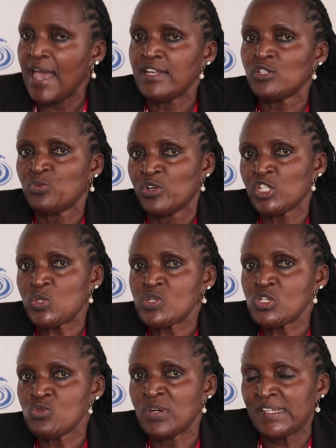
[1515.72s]
And what we
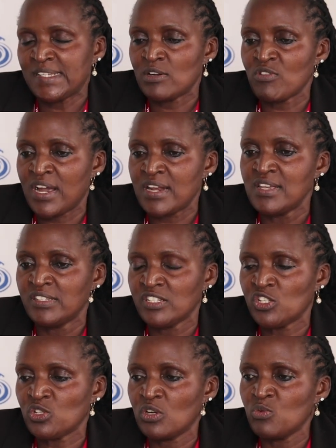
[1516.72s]
do as an
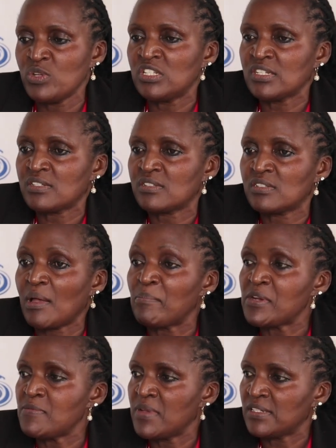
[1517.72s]
organization, we just
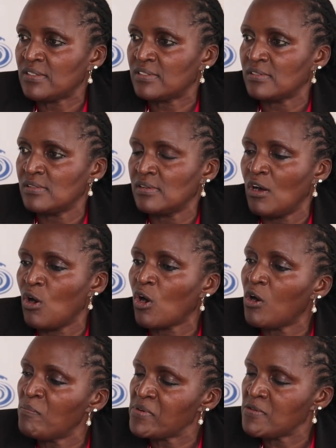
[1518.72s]
supplement or
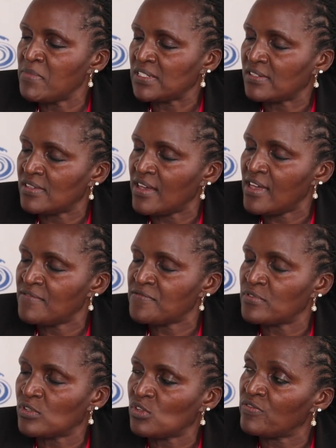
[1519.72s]
complement the
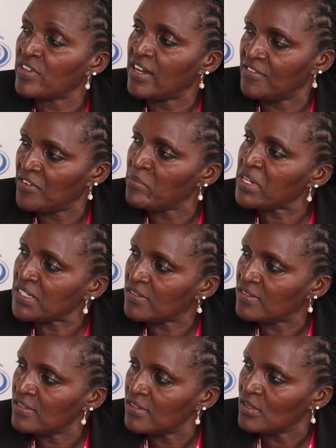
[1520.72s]
effort of the government,
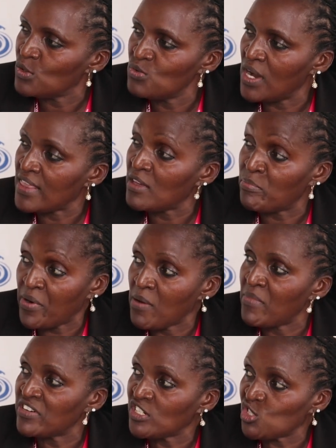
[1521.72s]
who are the
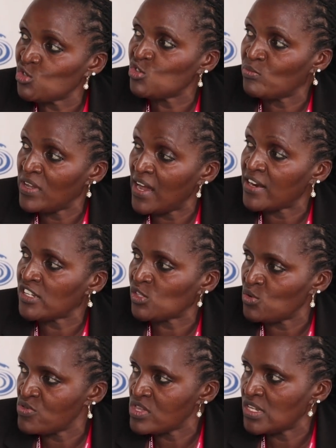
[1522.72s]
primary duty bearers
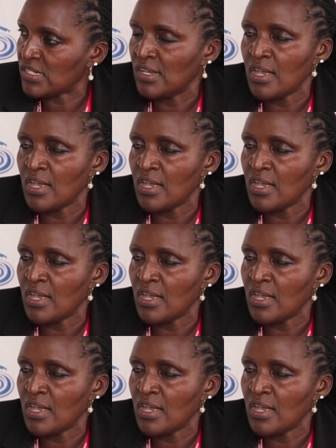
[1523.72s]
on this.